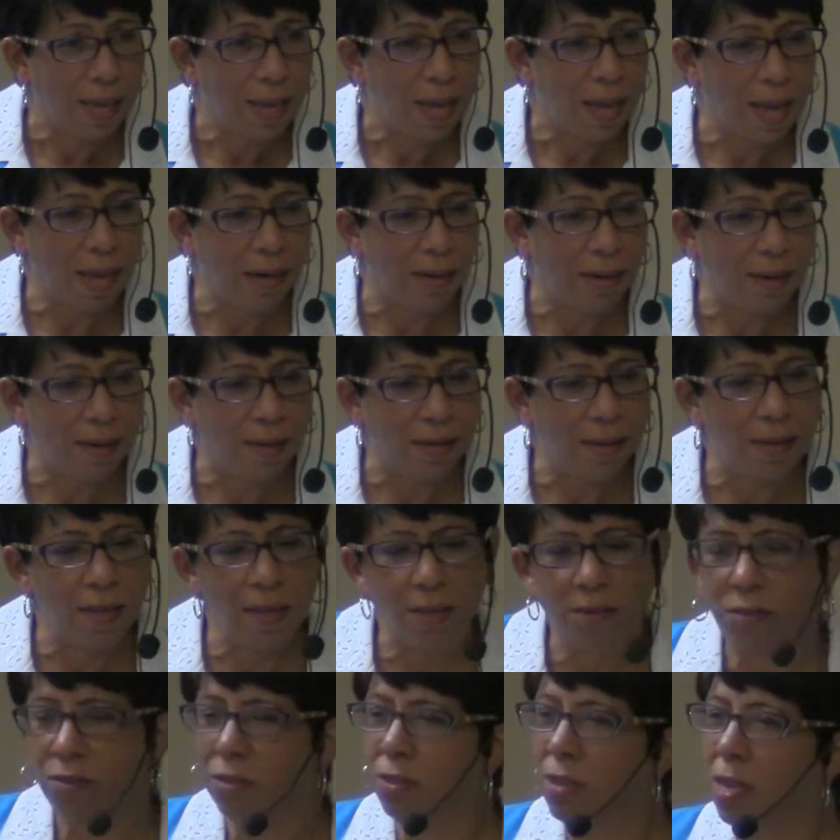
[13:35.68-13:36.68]
And
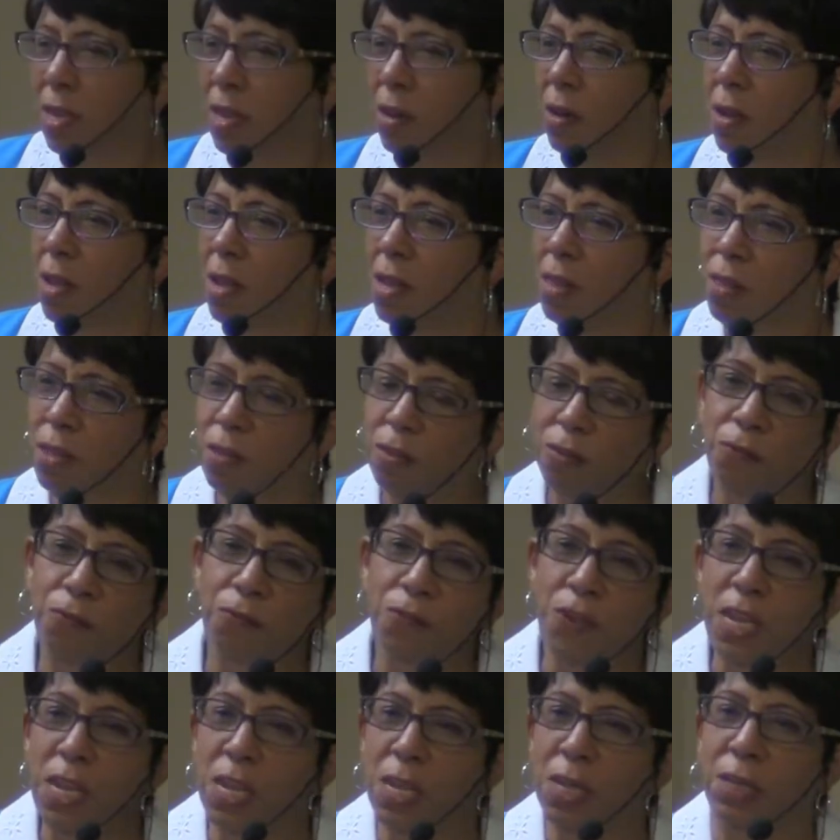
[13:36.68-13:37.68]
this scene, this
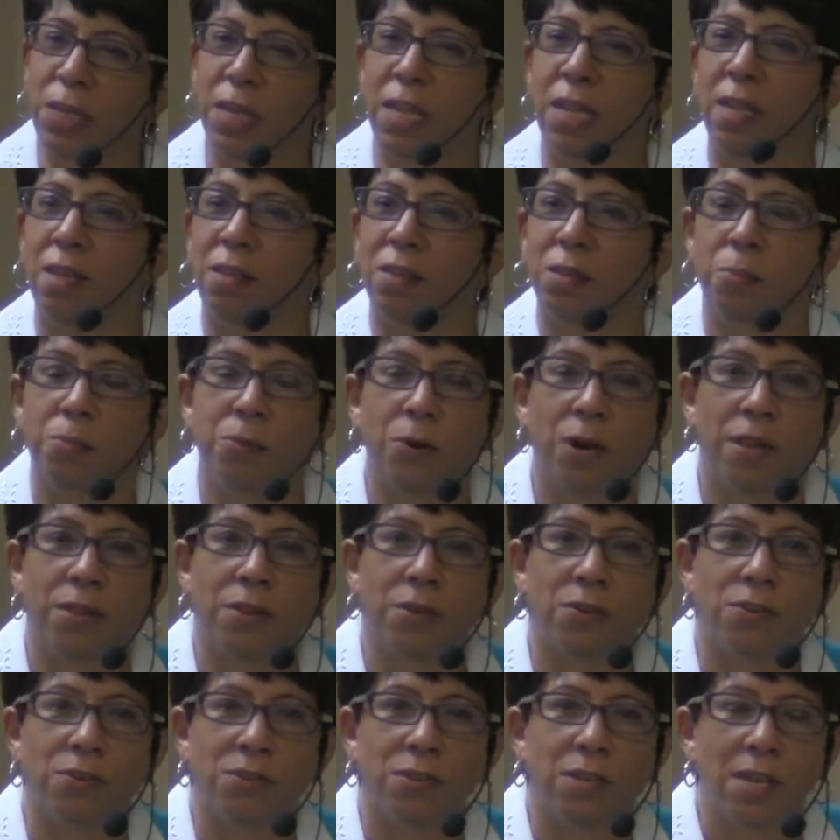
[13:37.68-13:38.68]
feeling, the
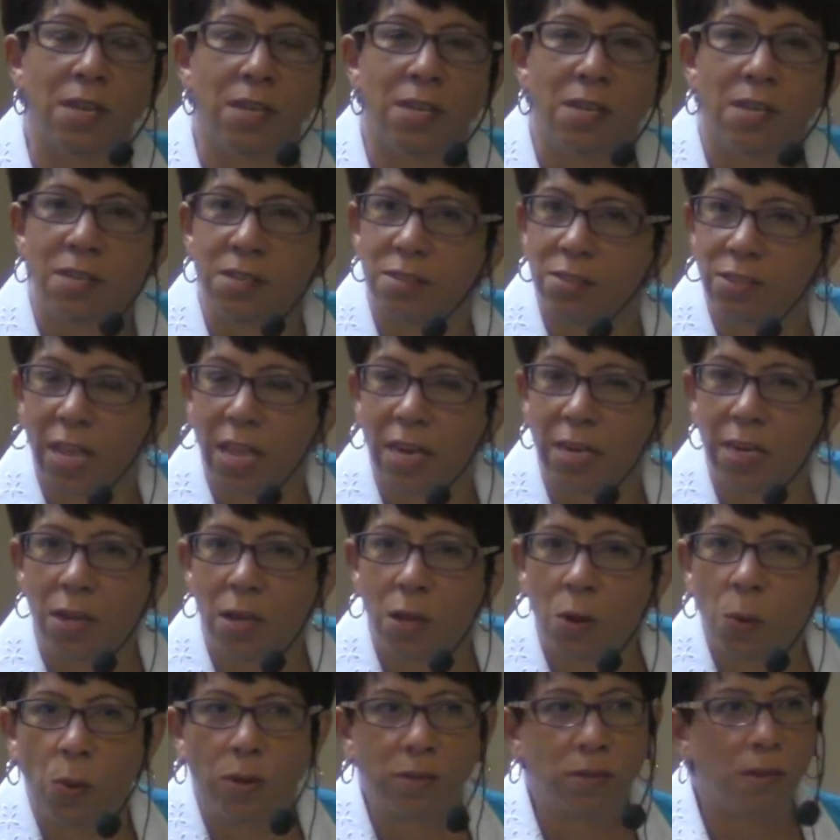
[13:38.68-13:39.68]
brothers said,
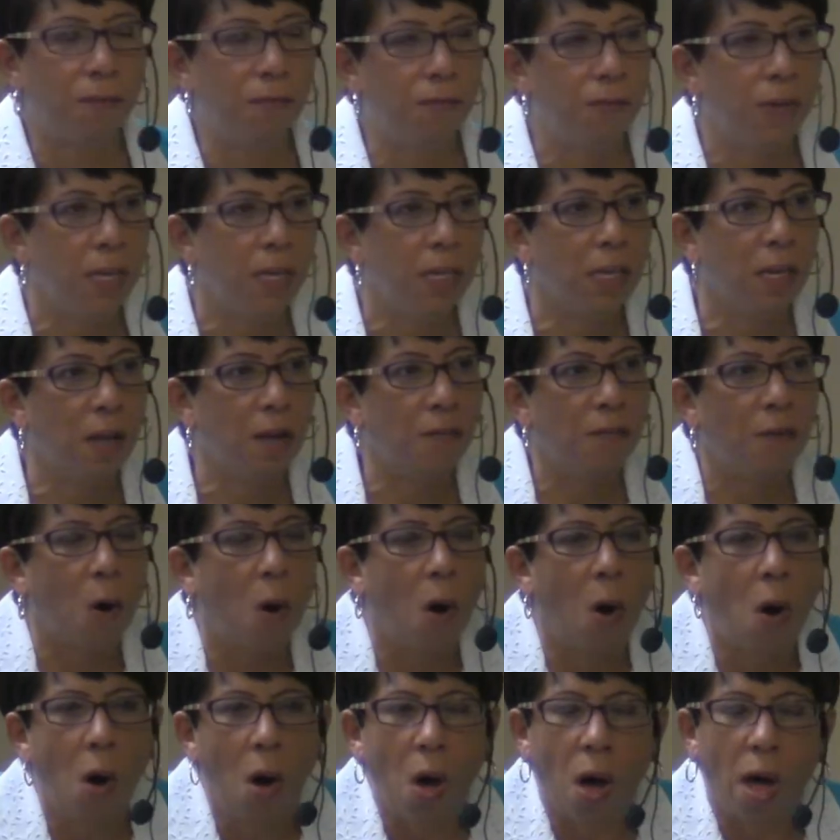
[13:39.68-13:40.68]
was a feeling of
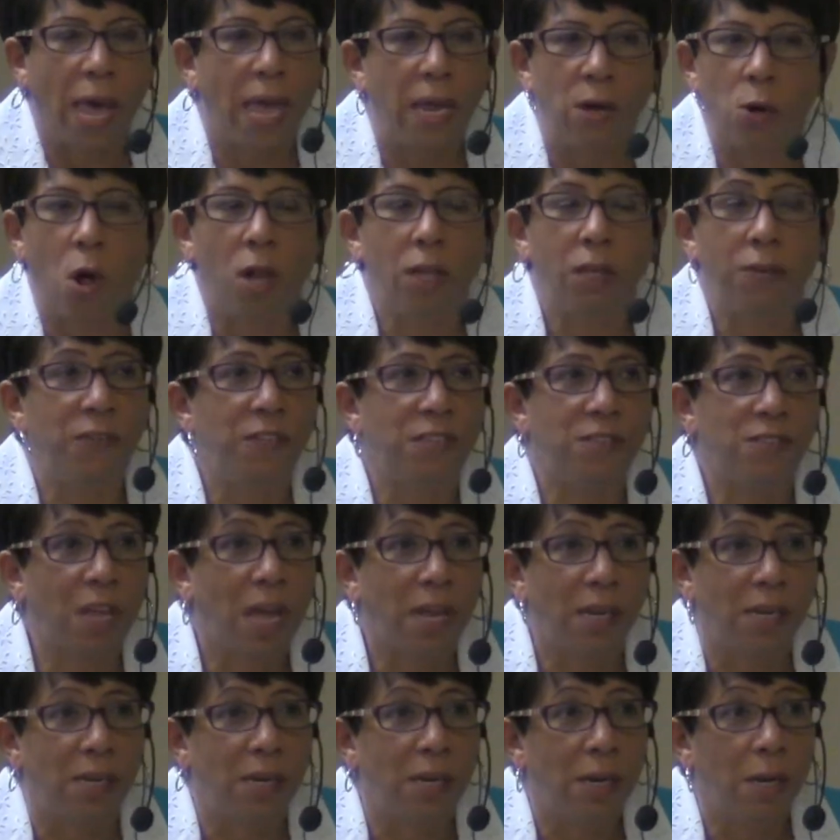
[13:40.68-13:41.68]
awe. And all of a
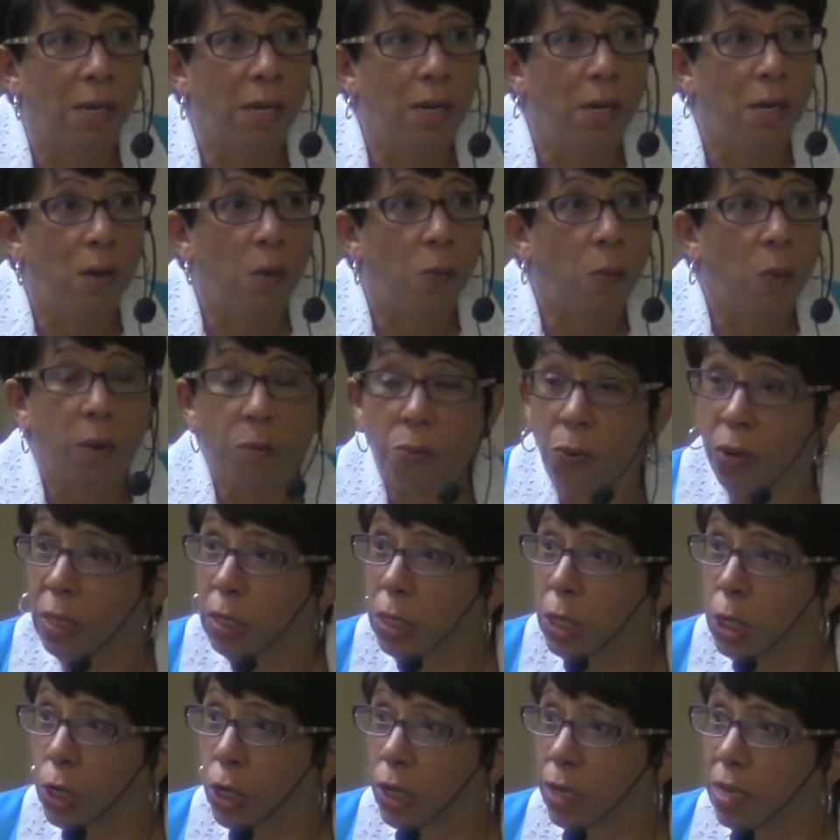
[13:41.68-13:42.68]
sudden, we
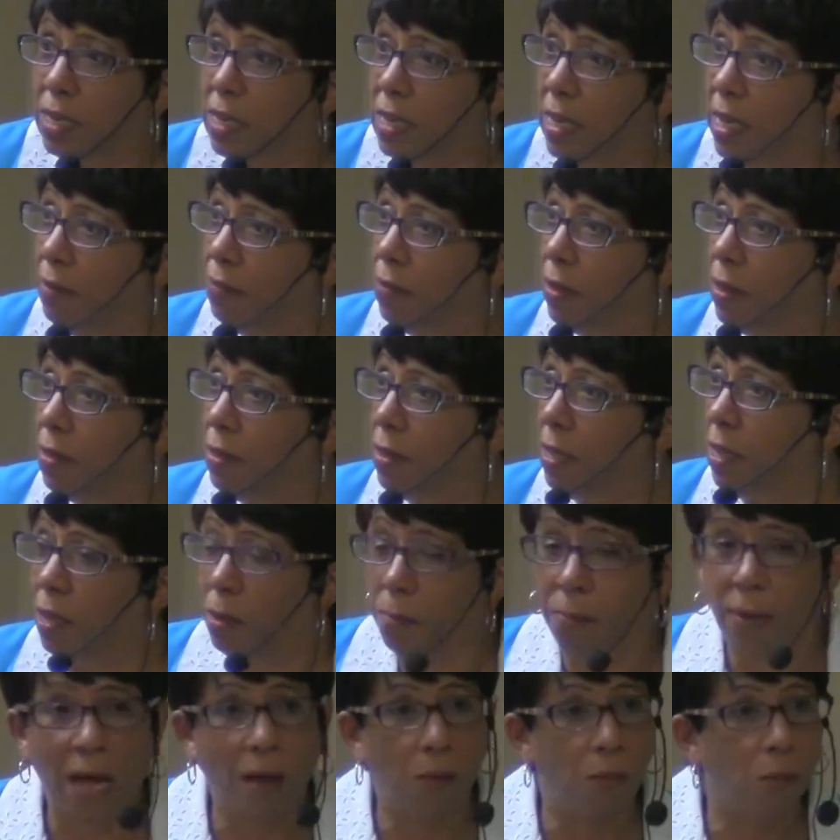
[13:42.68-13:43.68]
really couldn't even think
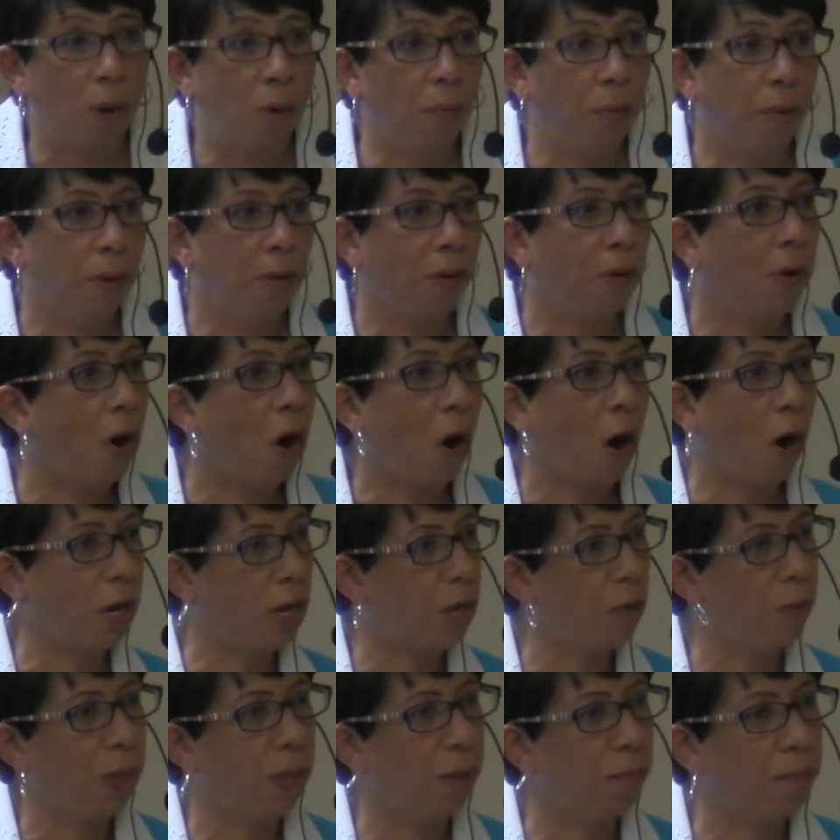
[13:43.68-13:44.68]
about what we were
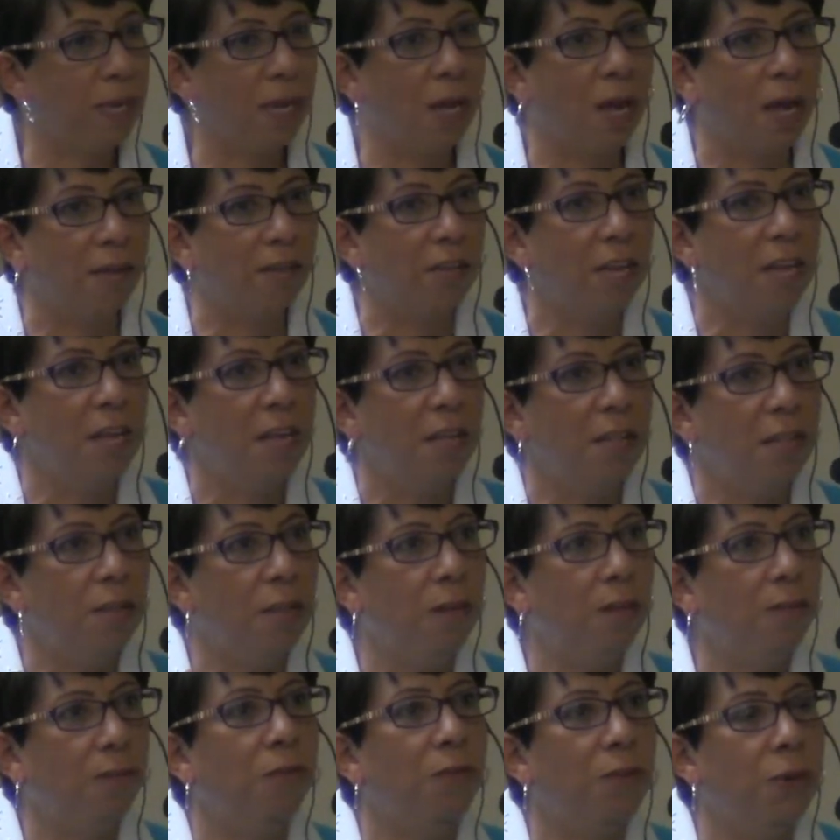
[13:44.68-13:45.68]
arguing because
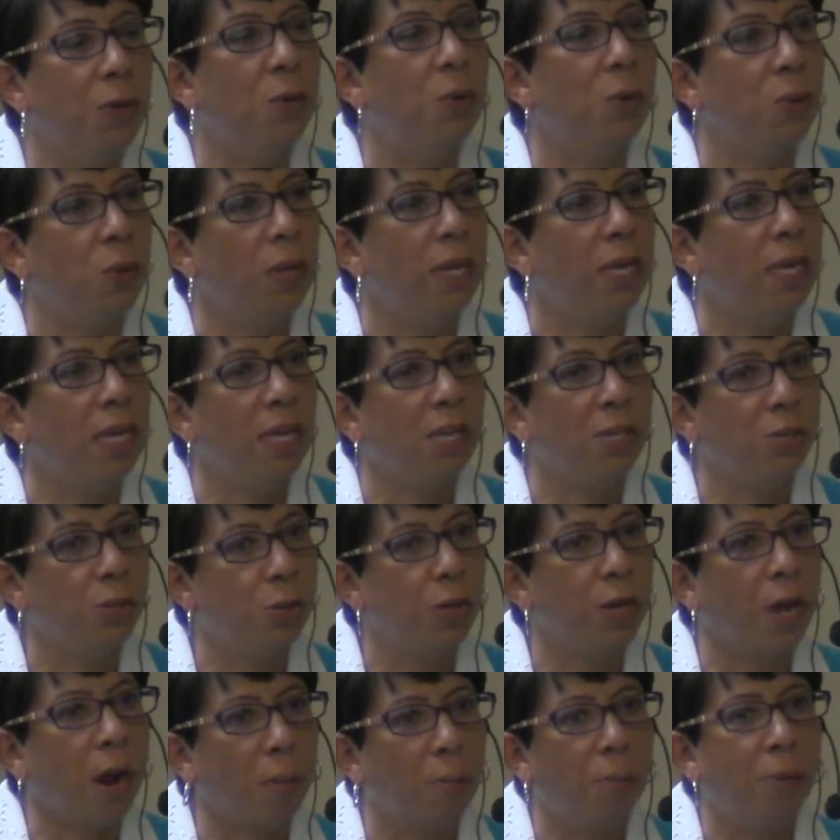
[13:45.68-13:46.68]
this view, it
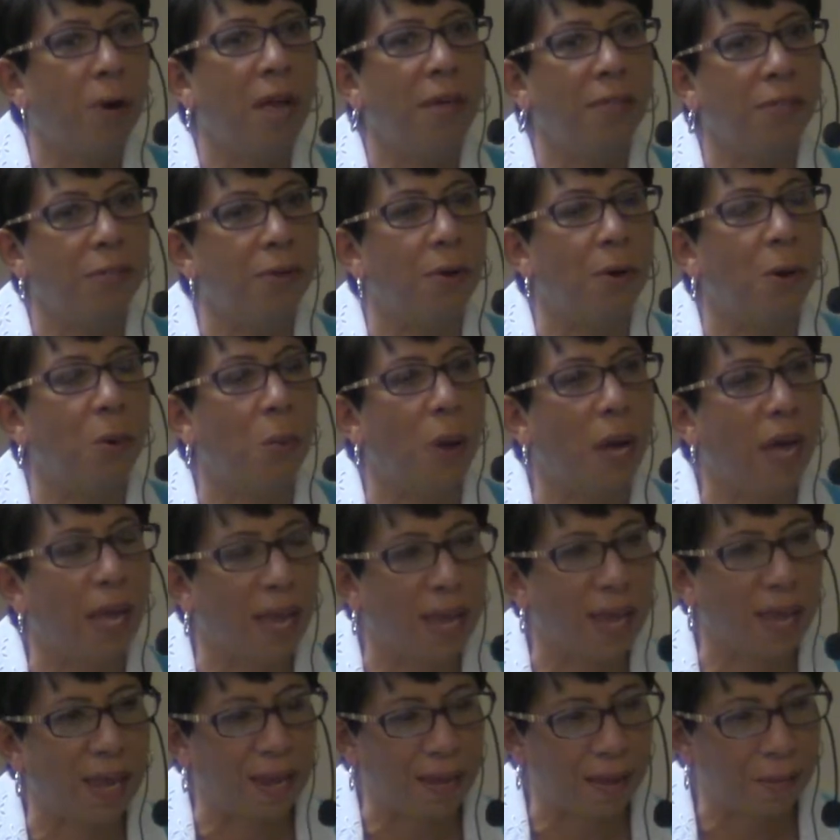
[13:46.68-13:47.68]
took our breath
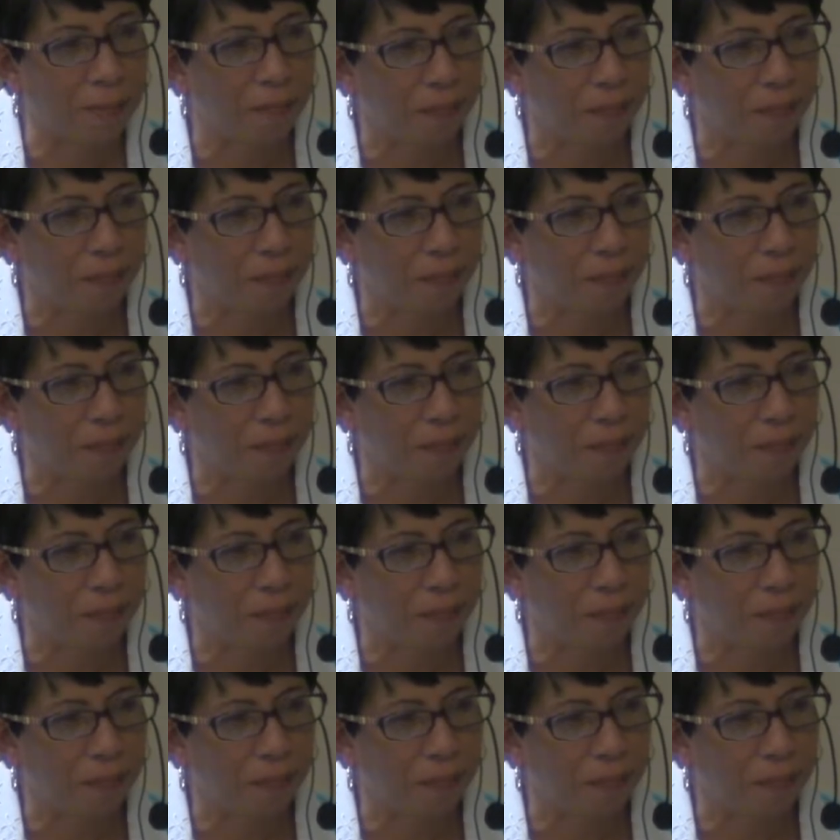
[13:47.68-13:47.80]
away.